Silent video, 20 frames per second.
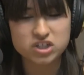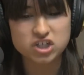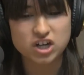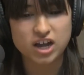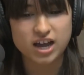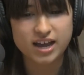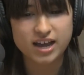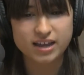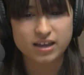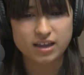Which
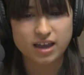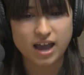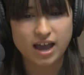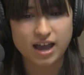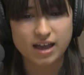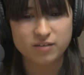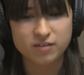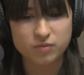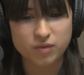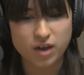I
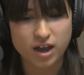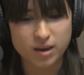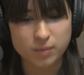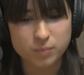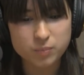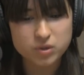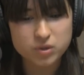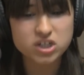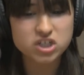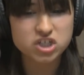
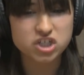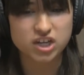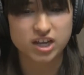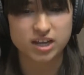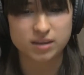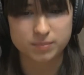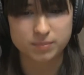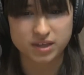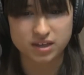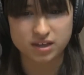
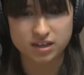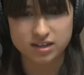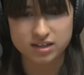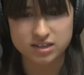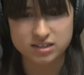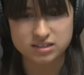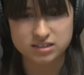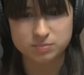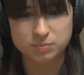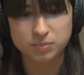appreciate,
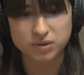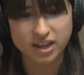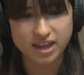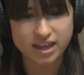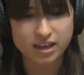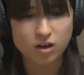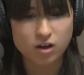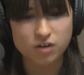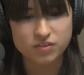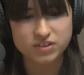because
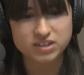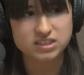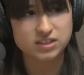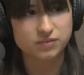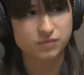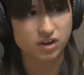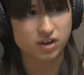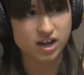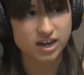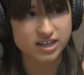playing all these
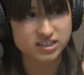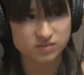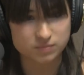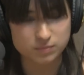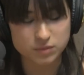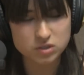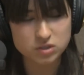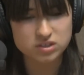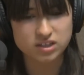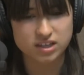different kinds
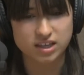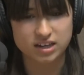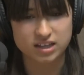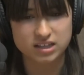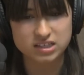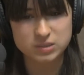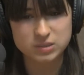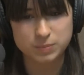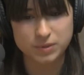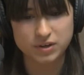of music and
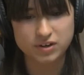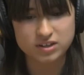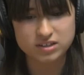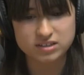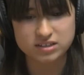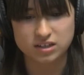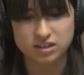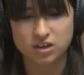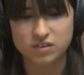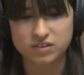
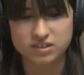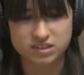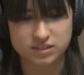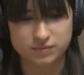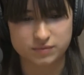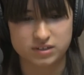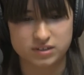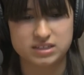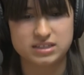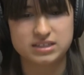experiencing all these
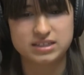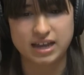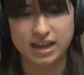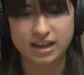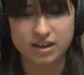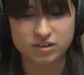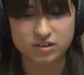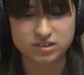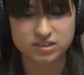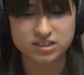different
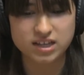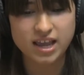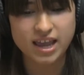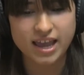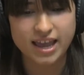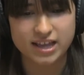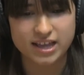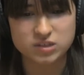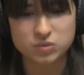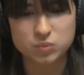sounds
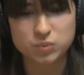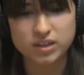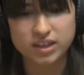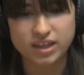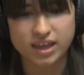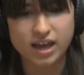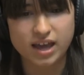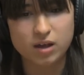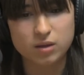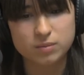has
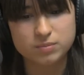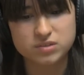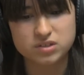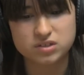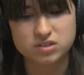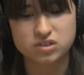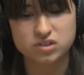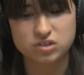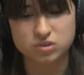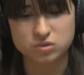really
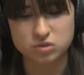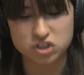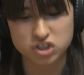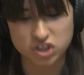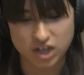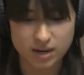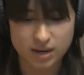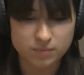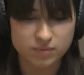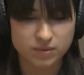helped to
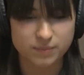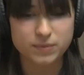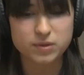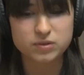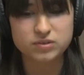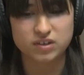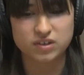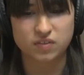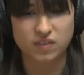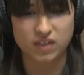shape the
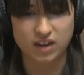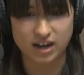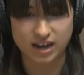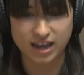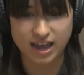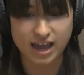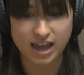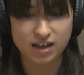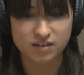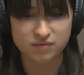music that
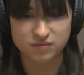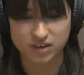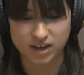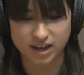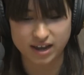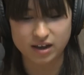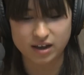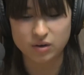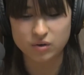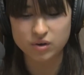I have
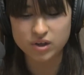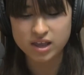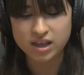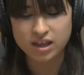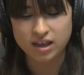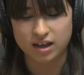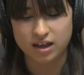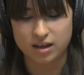now.